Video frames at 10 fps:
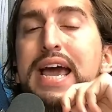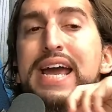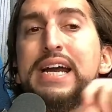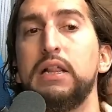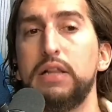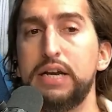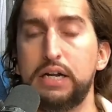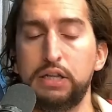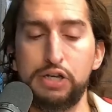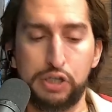
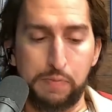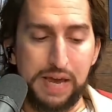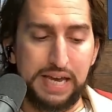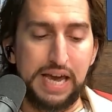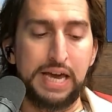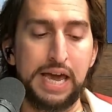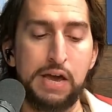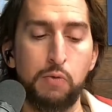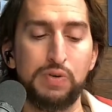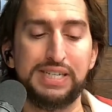analytically speaking,
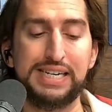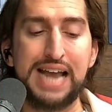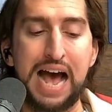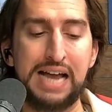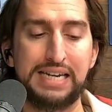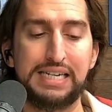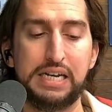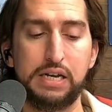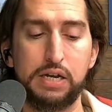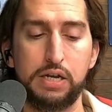it was not
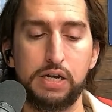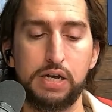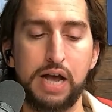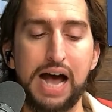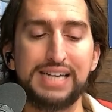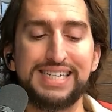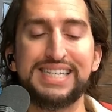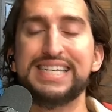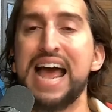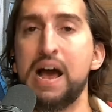
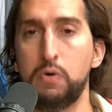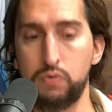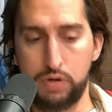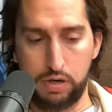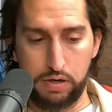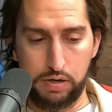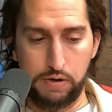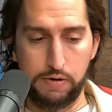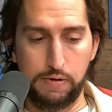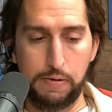sound.
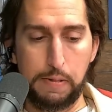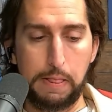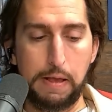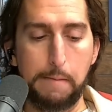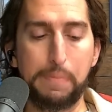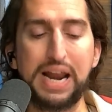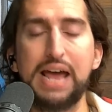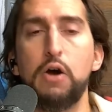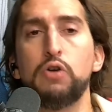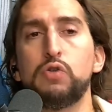But
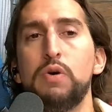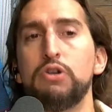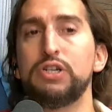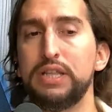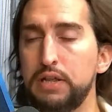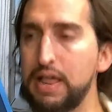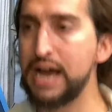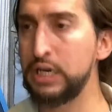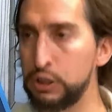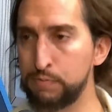I also understand the
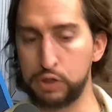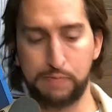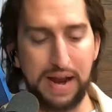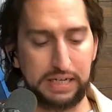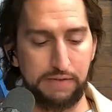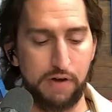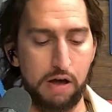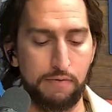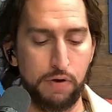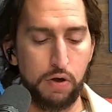Lions' perspective
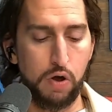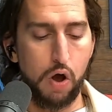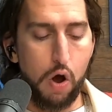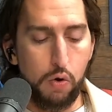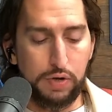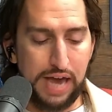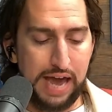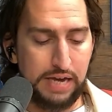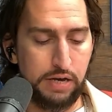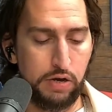of
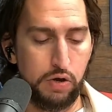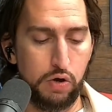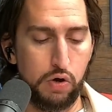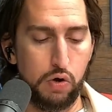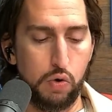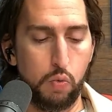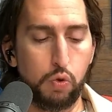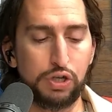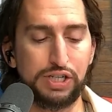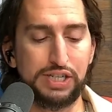okay,
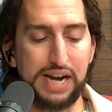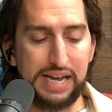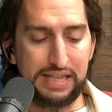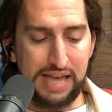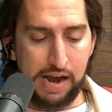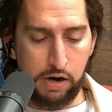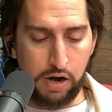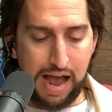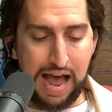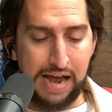we're sitting
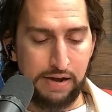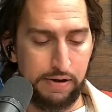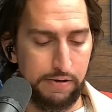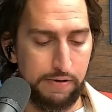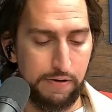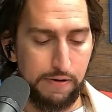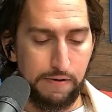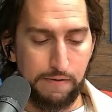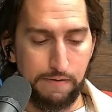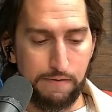there at
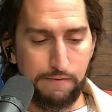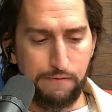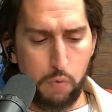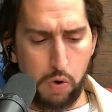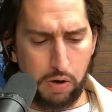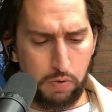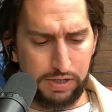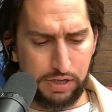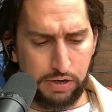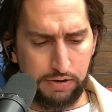where
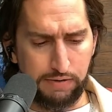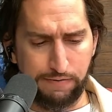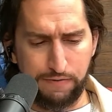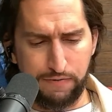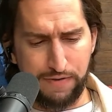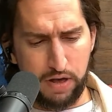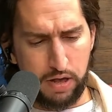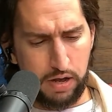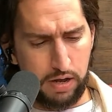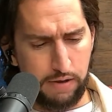was there
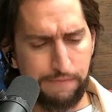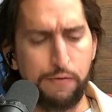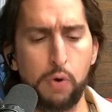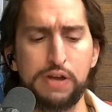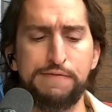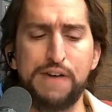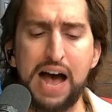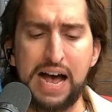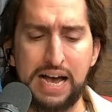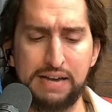uh
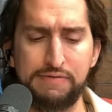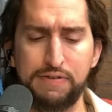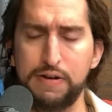45